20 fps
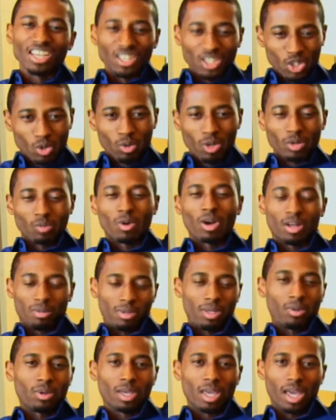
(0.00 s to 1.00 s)
You would want
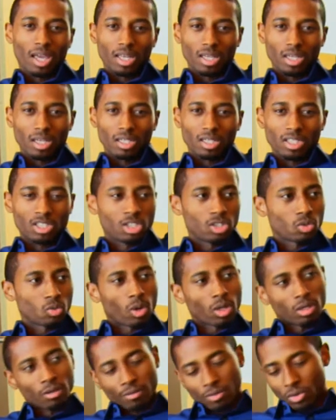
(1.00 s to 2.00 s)
to be with Katie. She's
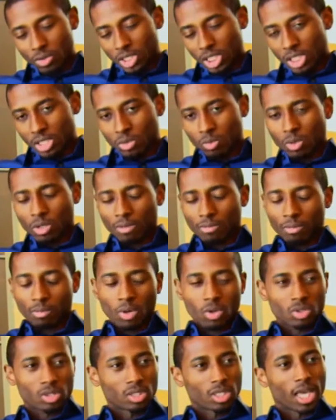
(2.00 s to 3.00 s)
wonderful. She has a wonderful
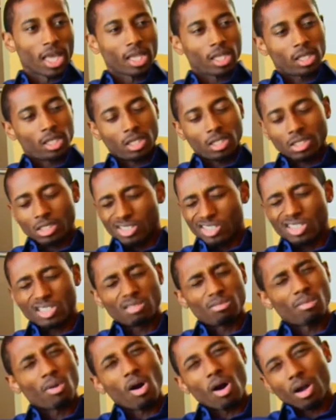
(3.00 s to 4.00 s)
personality. She's
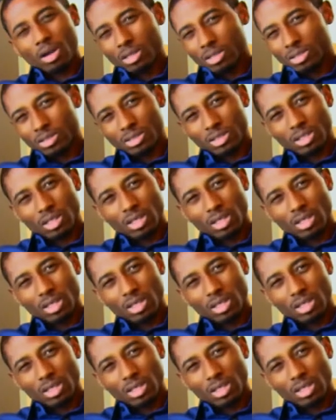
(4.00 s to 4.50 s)
smart.